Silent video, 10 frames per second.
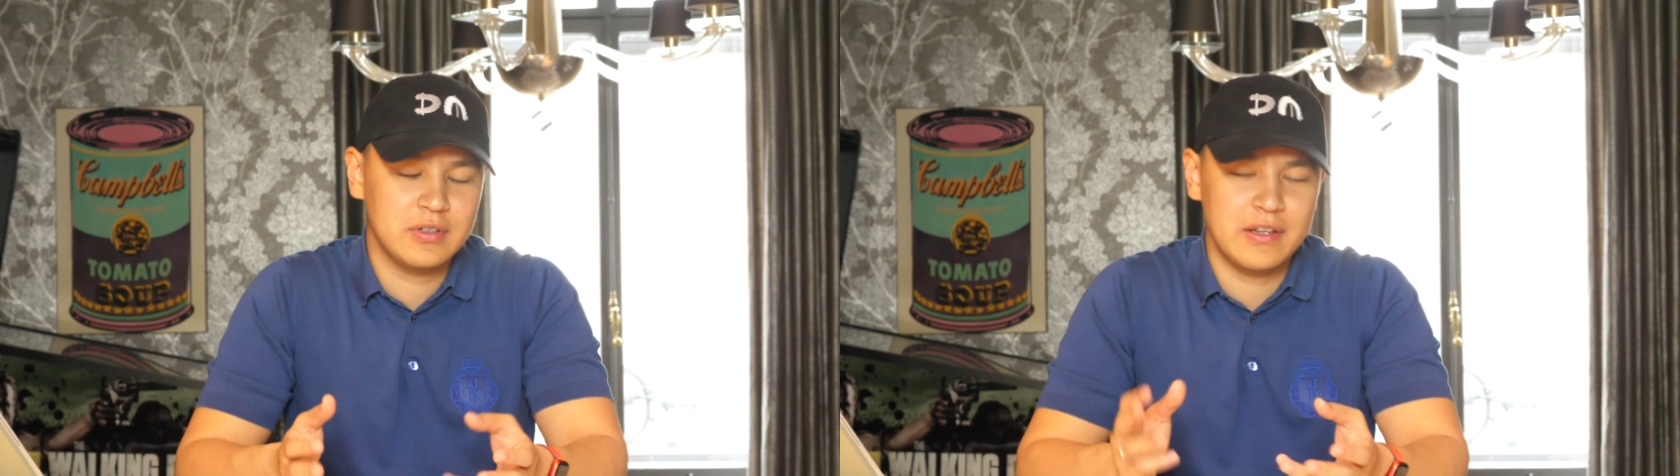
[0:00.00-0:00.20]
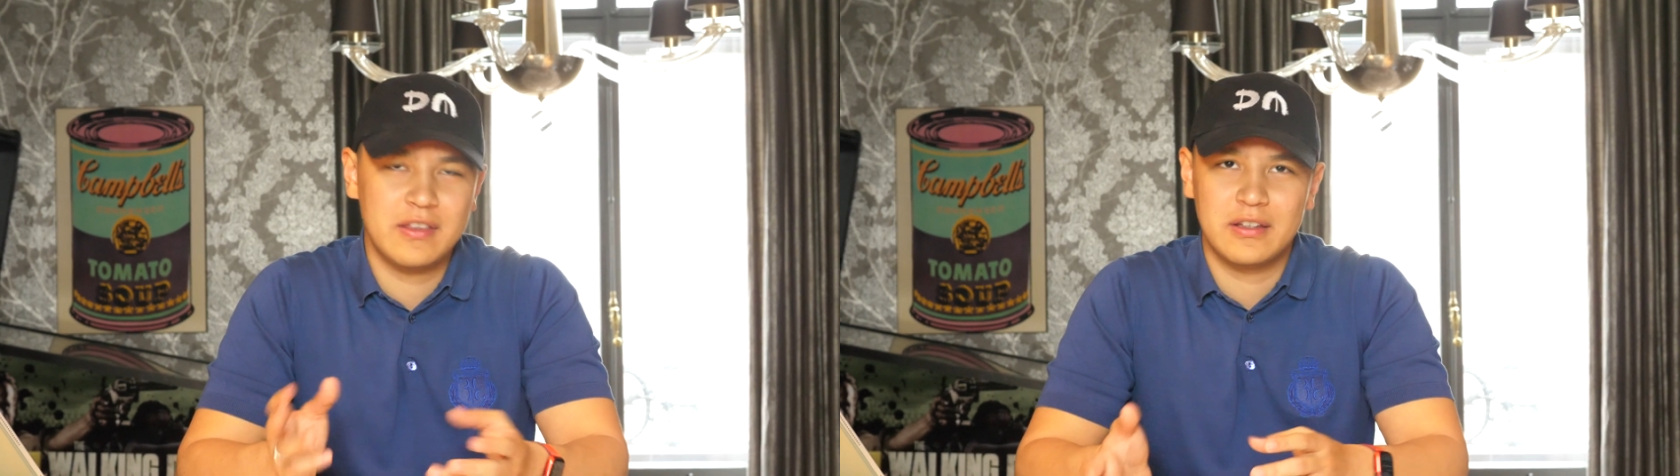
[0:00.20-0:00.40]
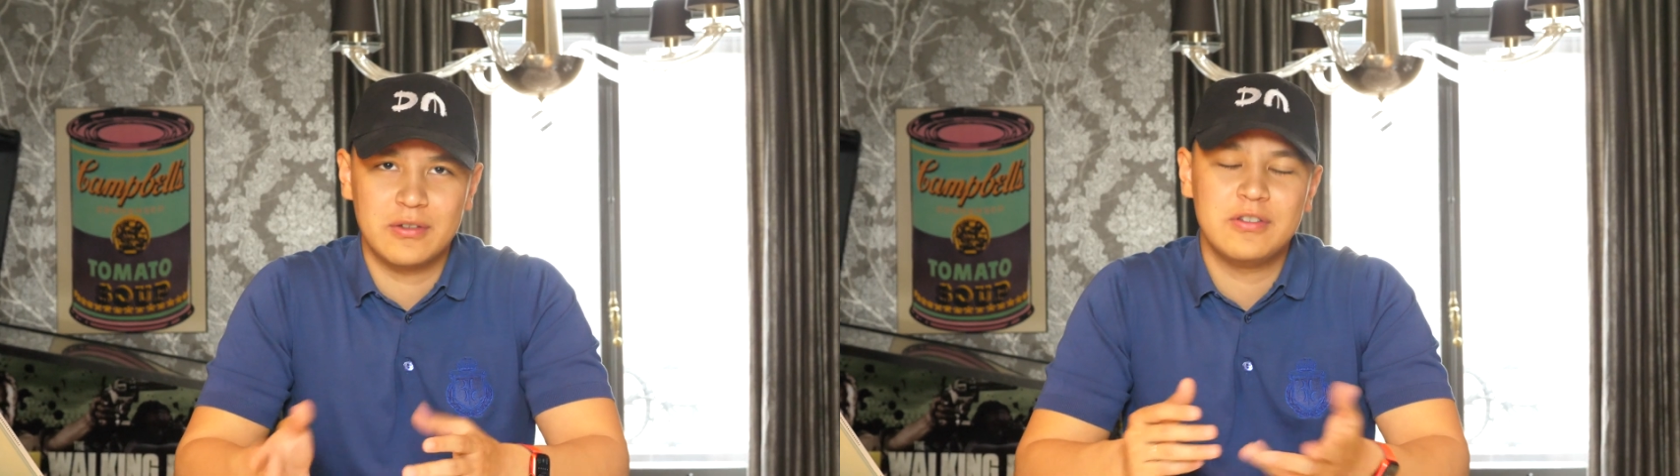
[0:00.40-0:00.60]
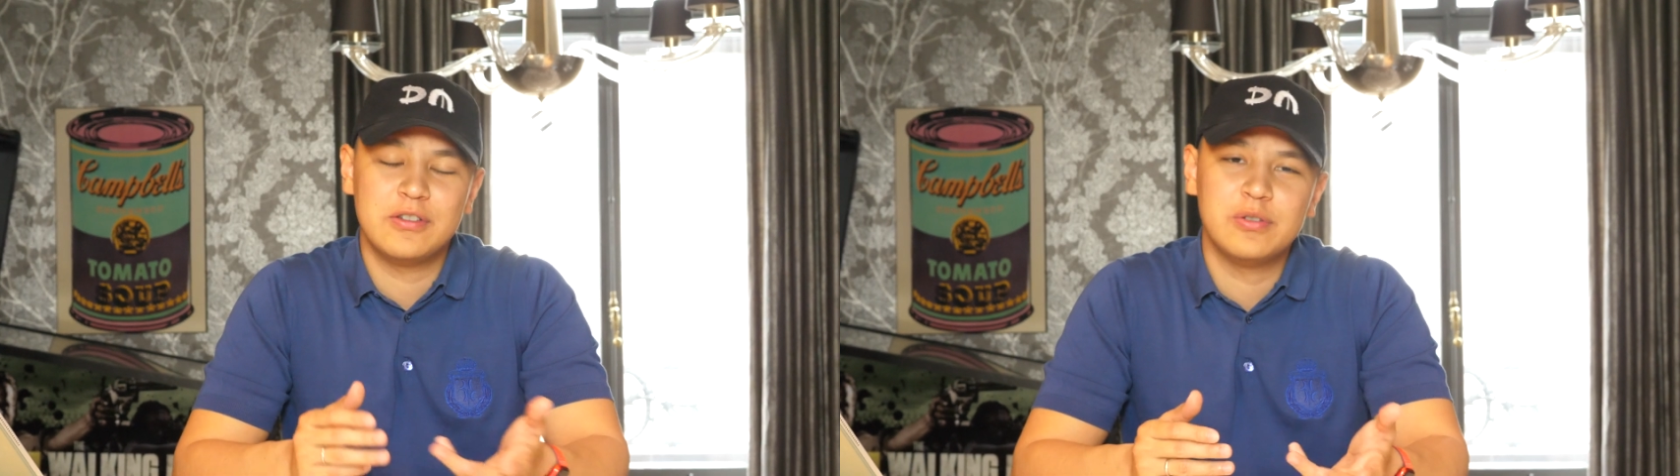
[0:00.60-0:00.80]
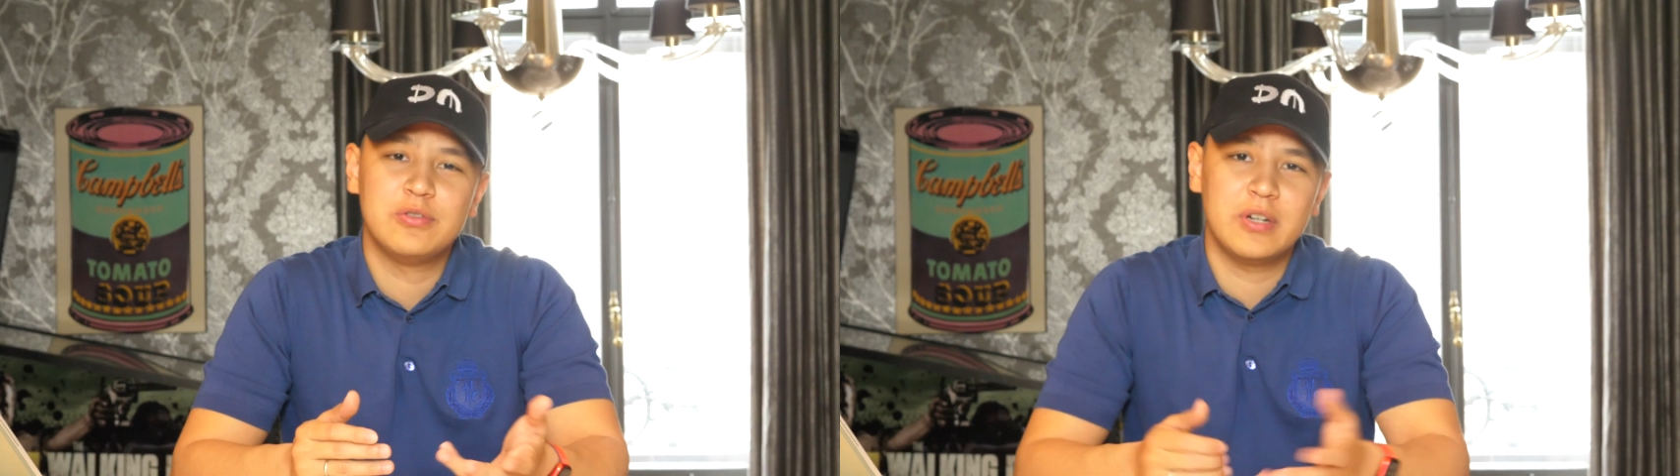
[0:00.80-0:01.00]
I think you need
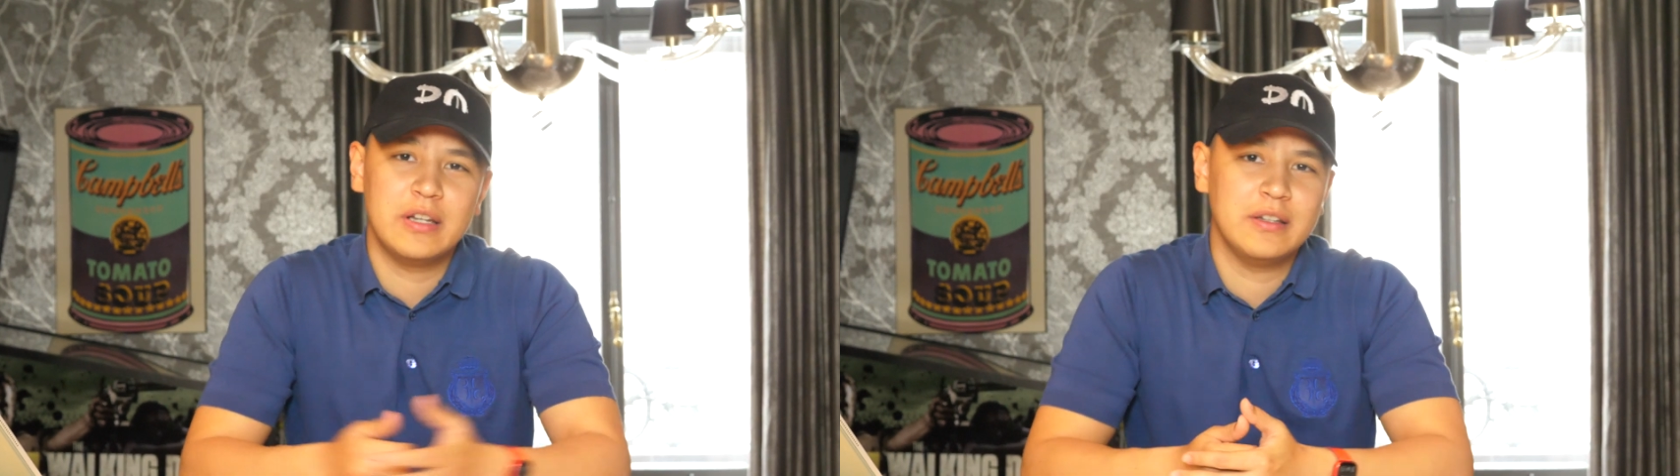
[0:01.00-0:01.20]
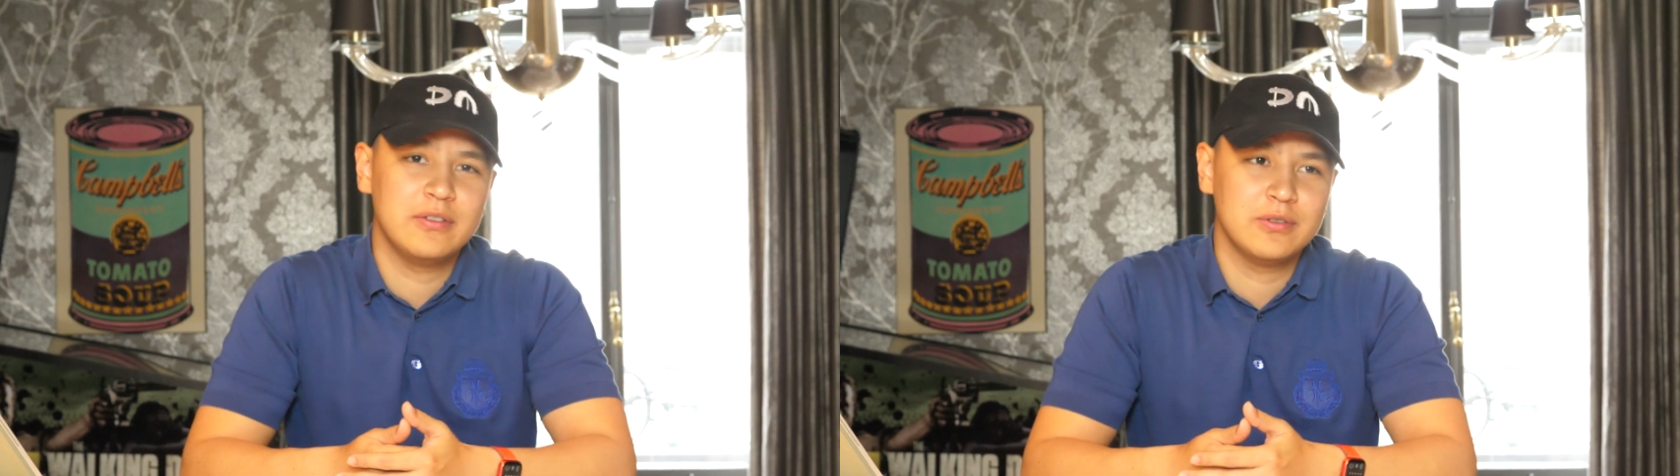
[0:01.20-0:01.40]
to trade it,